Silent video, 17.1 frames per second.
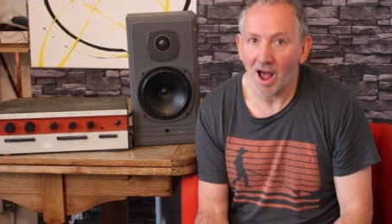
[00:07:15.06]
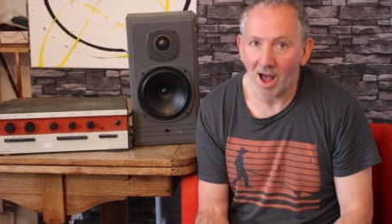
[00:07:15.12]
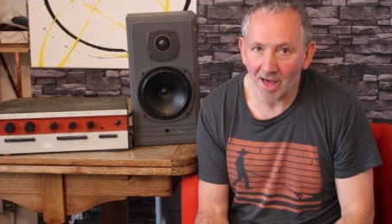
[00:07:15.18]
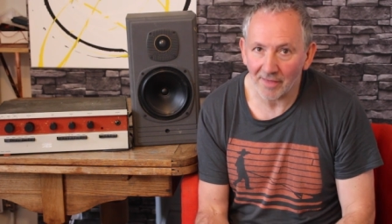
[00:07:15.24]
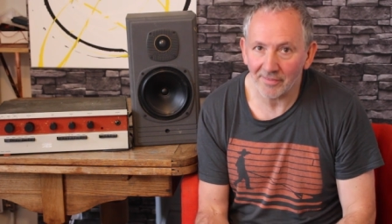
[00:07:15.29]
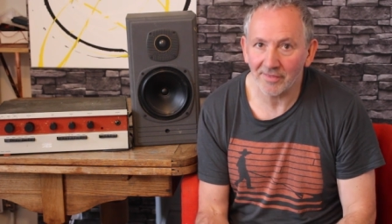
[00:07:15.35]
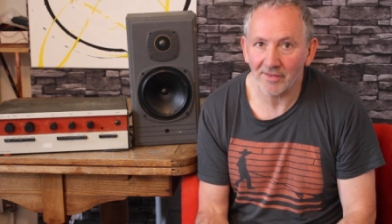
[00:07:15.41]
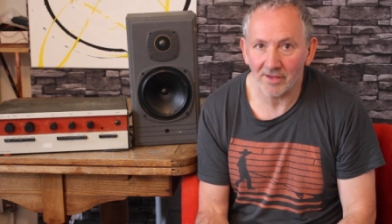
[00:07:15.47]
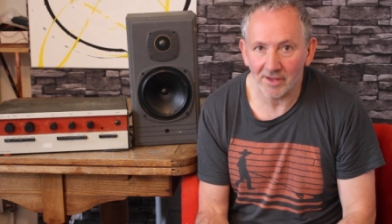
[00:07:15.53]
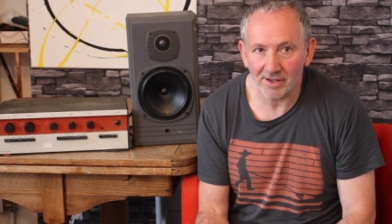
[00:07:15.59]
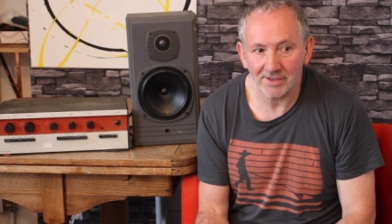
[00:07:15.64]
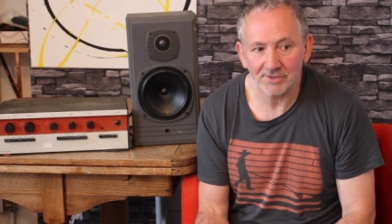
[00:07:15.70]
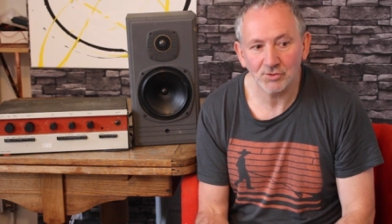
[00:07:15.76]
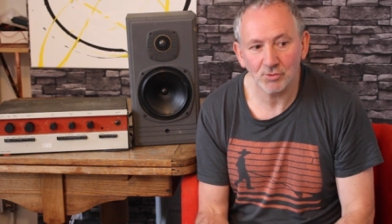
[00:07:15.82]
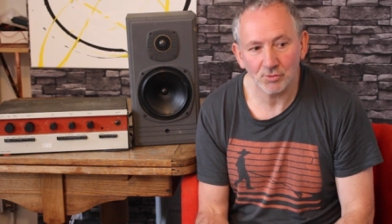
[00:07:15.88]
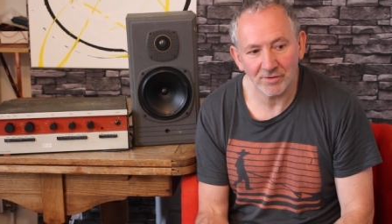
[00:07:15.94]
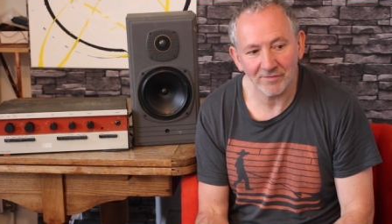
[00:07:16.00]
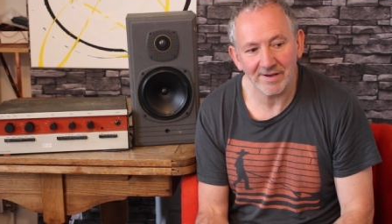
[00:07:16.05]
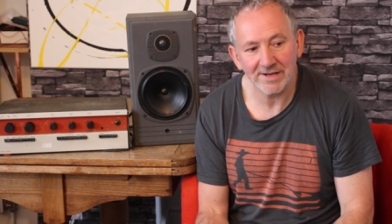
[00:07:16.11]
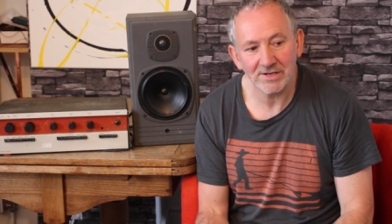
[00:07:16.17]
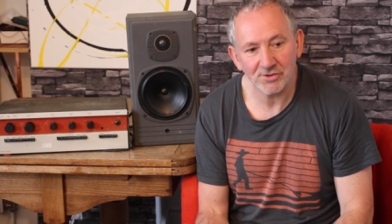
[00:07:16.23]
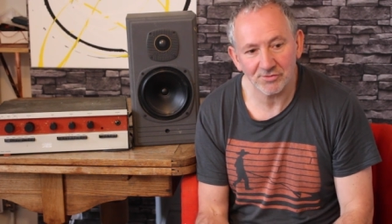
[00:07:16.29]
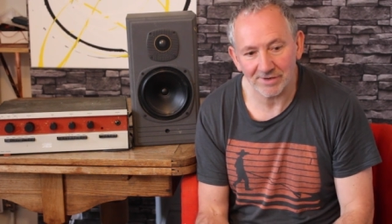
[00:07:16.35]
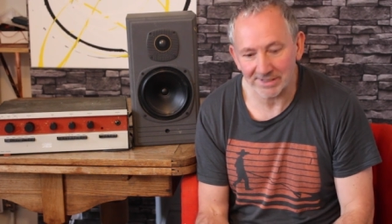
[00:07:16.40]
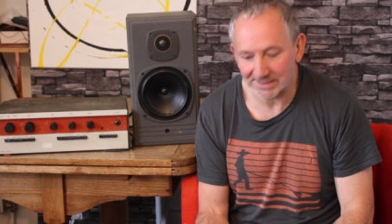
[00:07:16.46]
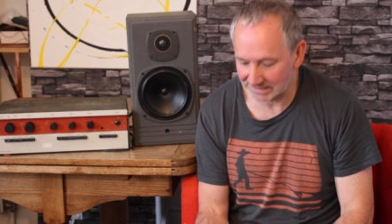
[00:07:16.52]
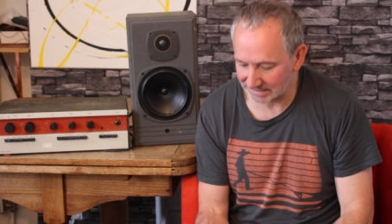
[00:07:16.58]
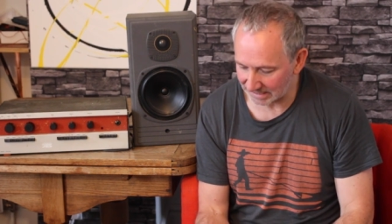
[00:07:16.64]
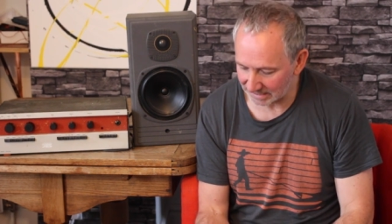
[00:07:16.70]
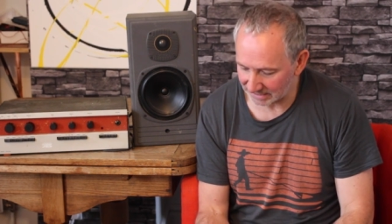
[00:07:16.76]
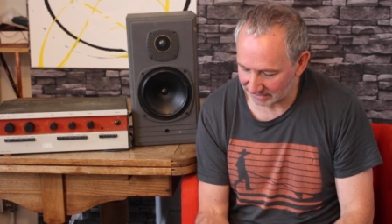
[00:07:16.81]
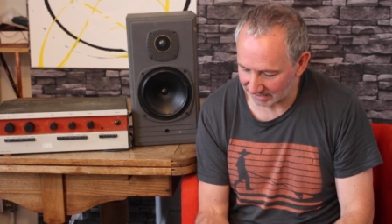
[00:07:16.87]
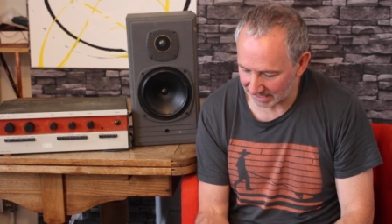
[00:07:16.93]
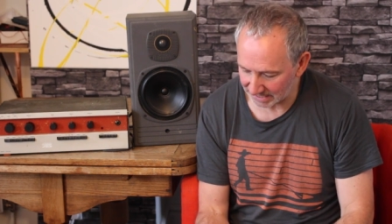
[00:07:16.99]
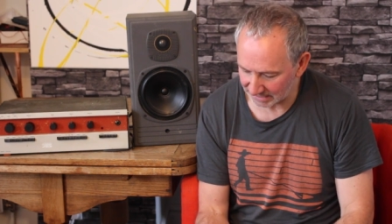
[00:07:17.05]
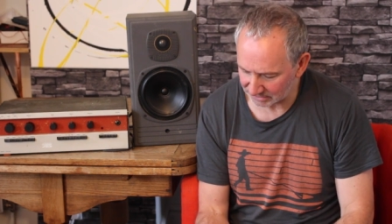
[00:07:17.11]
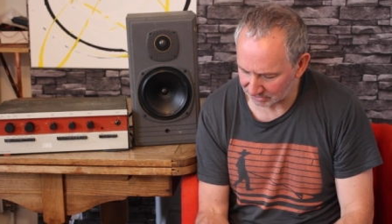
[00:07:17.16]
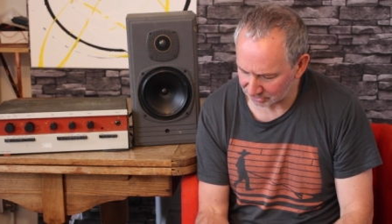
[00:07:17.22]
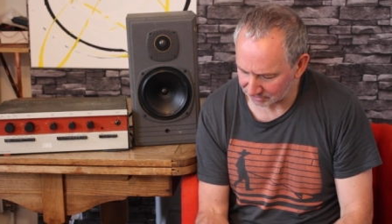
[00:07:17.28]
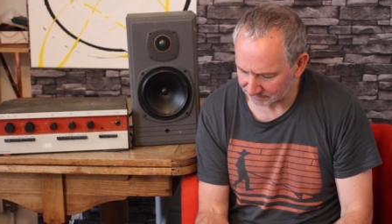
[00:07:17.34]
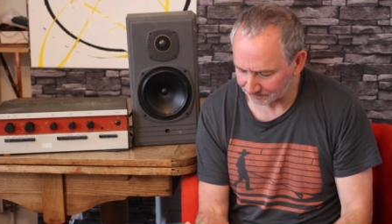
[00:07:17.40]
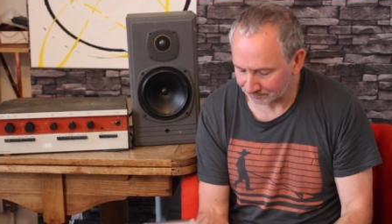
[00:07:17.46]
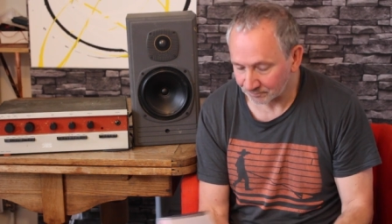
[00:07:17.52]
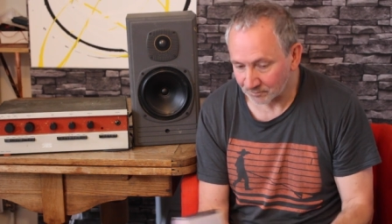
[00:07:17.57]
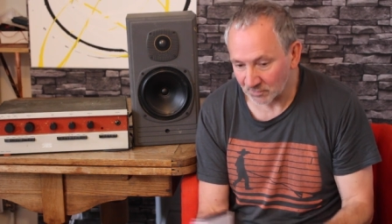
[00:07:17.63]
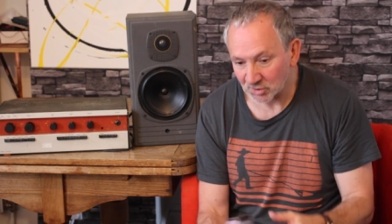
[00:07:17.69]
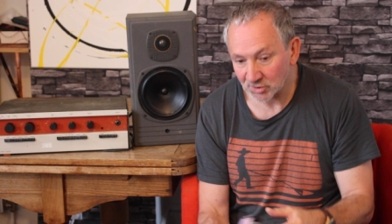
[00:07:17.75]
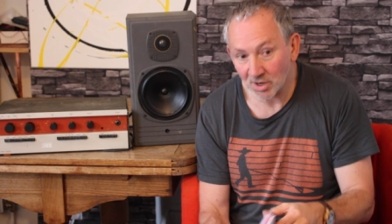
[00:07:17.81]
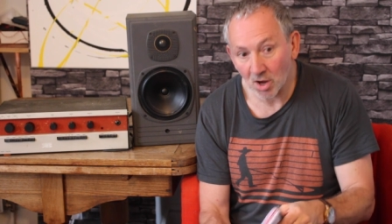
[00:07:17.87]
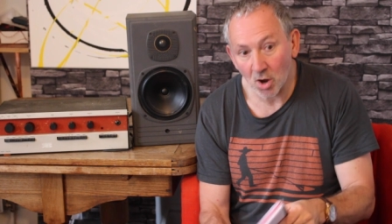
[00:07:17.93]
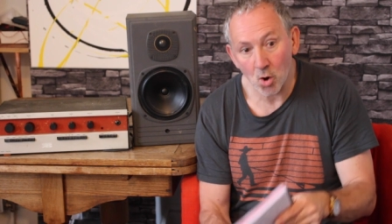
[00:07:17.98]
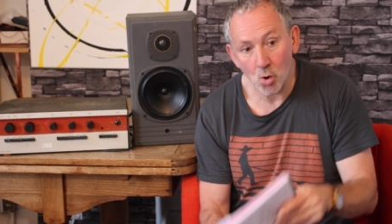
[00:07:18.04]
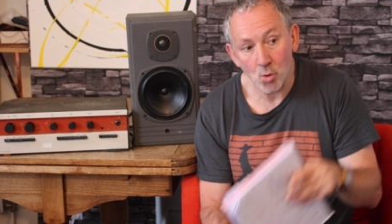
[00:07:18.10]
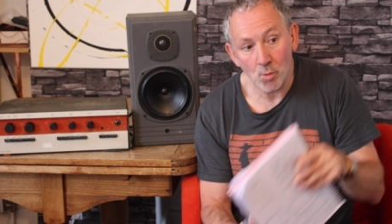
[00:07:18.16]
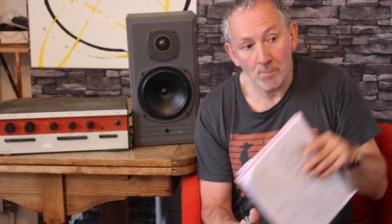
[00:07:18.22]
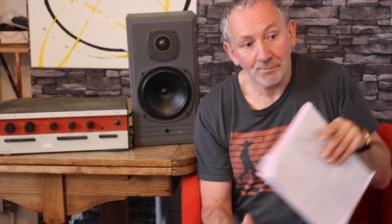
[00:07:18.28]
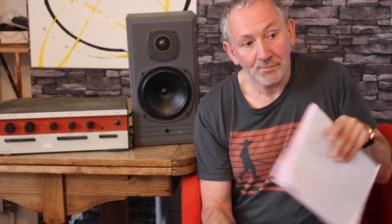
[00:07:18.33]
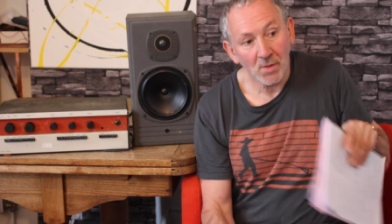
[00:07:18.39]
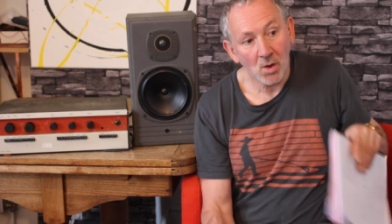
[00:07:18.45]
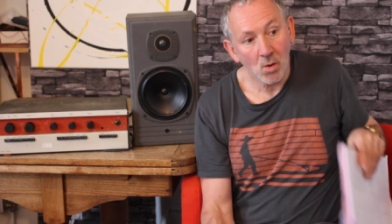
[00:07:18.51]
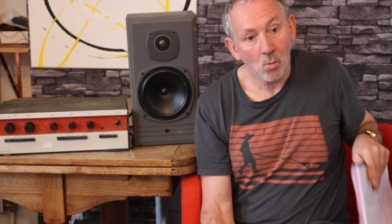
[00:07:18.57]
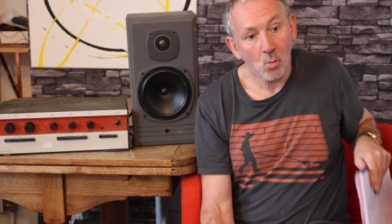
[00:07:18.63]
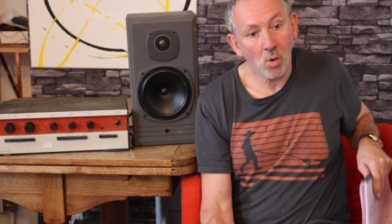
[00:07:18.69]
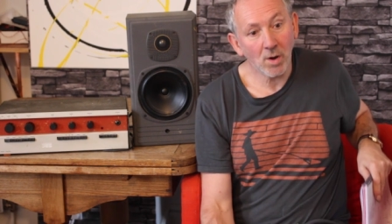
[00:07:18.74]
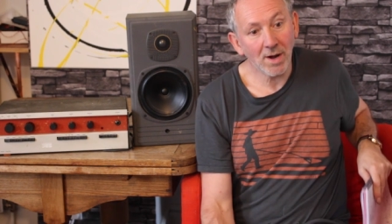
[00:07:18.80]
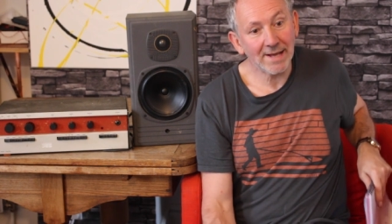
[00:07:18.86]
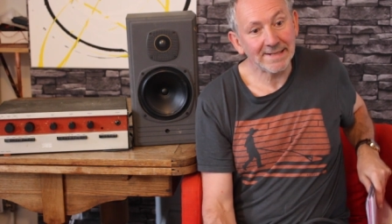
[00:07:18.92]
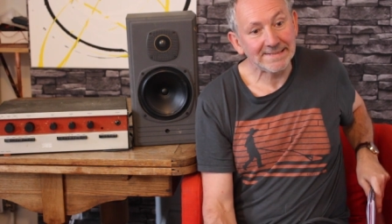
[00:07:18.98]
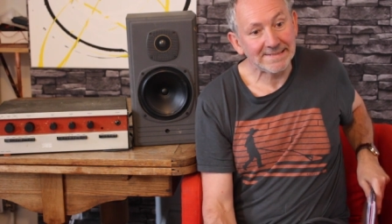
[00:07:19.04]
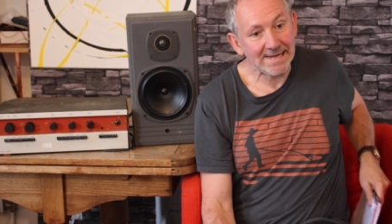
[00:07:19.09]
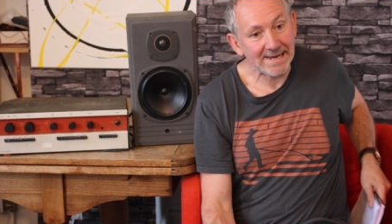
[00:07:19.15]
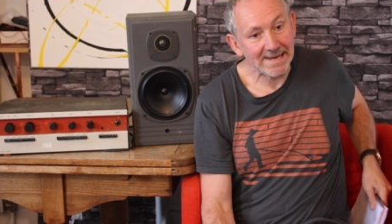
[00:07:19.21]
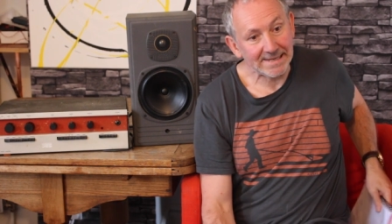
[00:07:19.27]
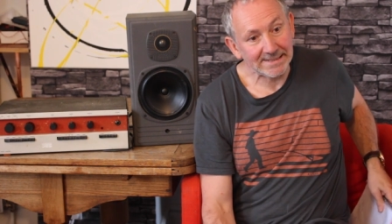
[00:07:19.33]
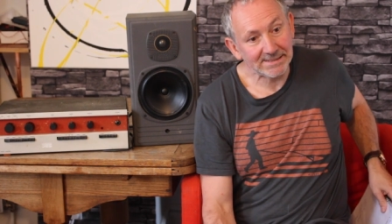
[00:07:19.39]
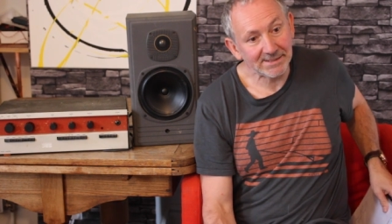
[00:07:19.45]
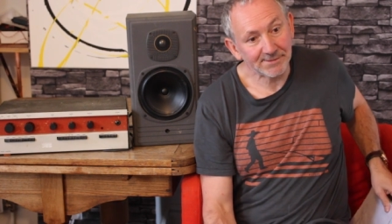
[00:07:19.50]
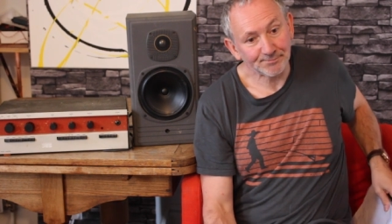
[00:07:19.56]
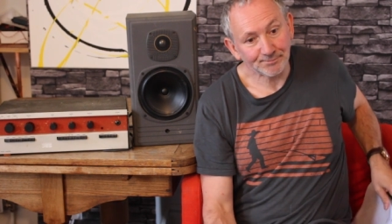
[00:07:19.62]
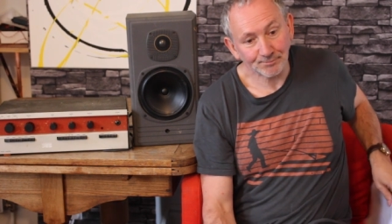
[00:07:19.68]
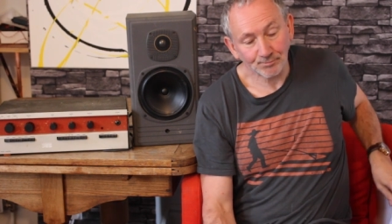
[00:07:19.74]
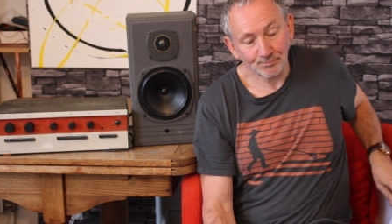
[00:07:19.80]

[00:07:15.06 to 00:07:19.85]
other sort of interesting things. So what I did